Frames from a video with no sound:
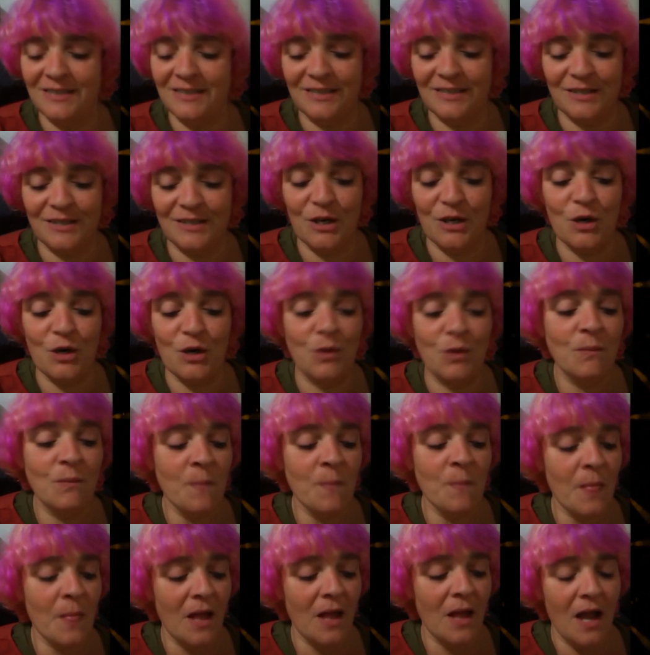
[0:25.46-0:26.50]
so
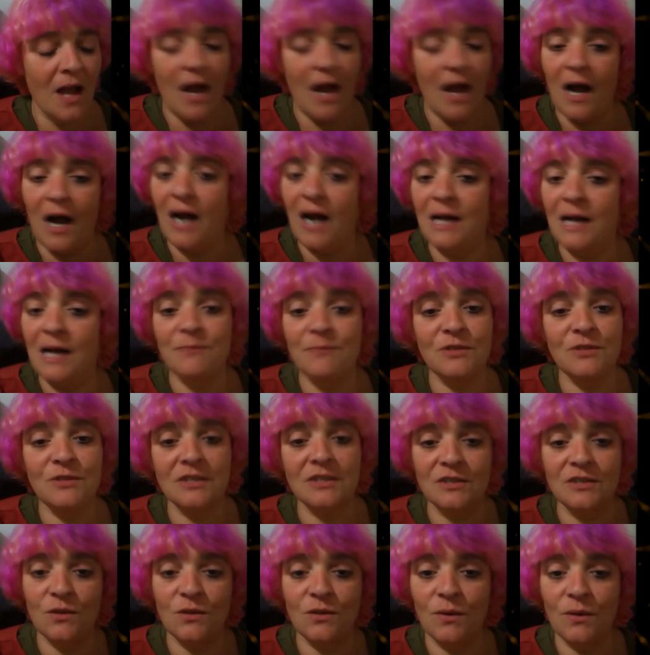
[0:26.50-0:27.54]
I'm
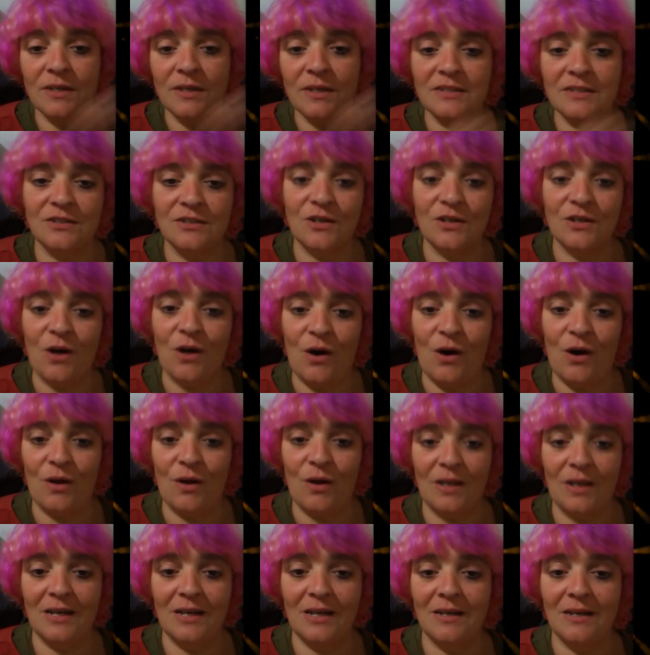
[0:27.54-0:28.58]
just going to
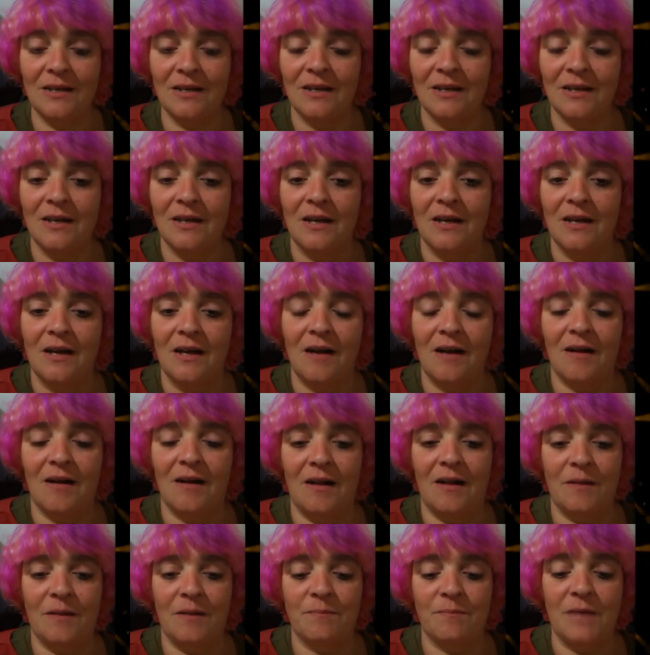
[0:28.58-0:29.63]
call it
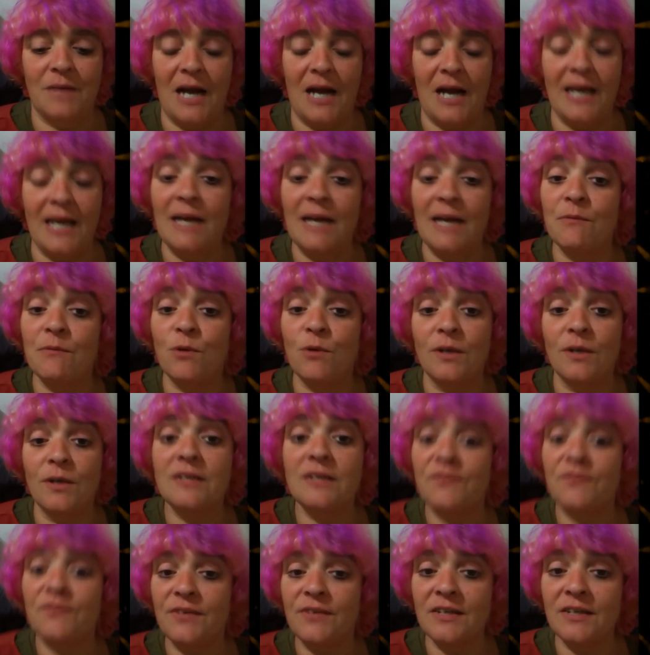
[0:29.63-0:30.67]
um, I am
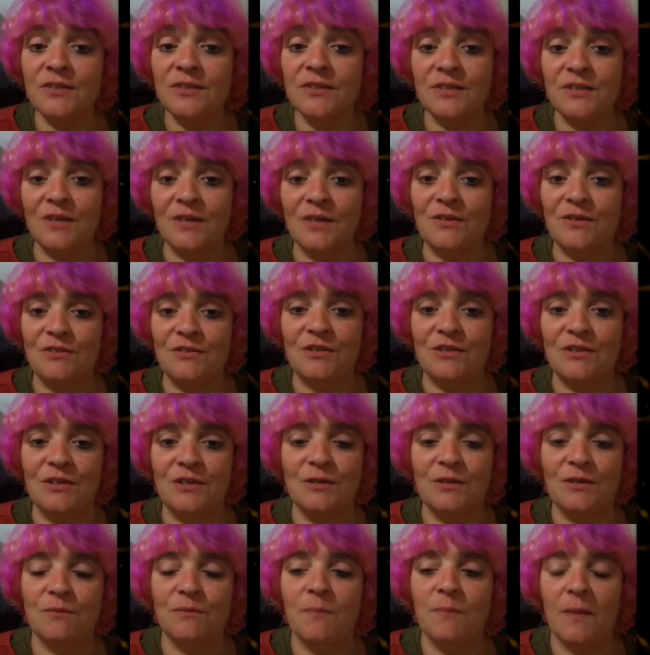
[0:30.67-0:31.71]
going to finish Zelda
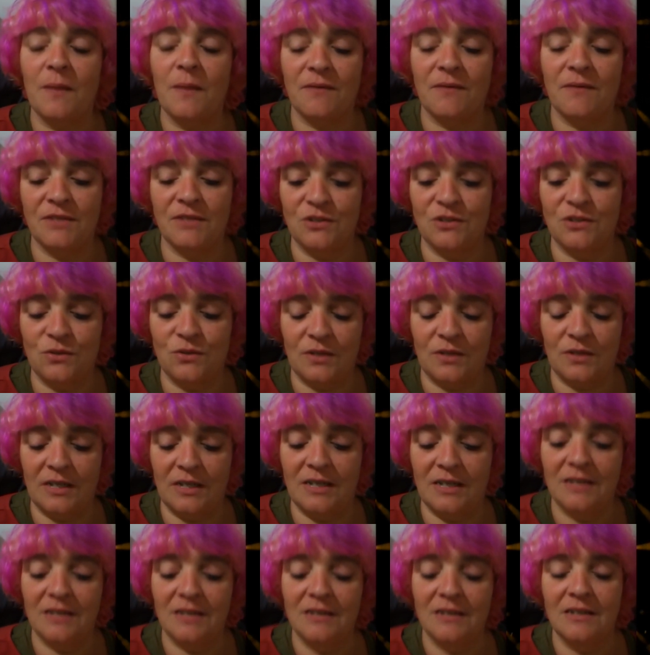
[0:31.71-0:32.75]
2
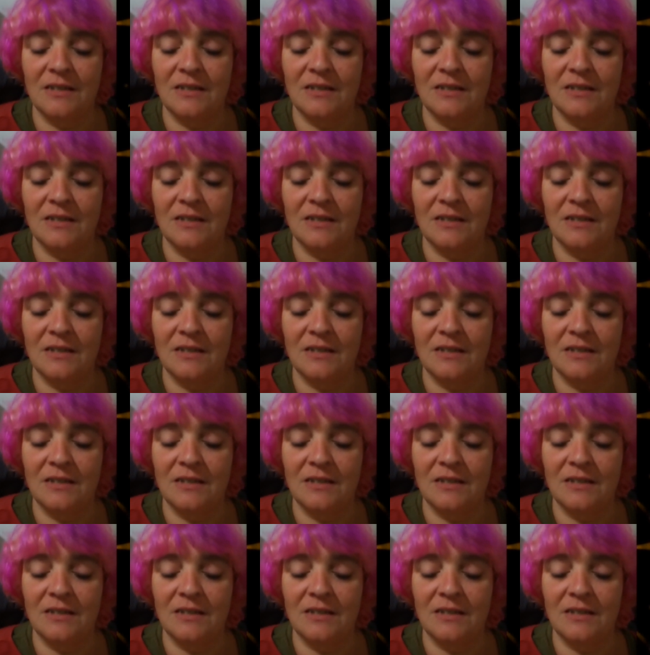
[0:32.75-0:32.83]
eventually.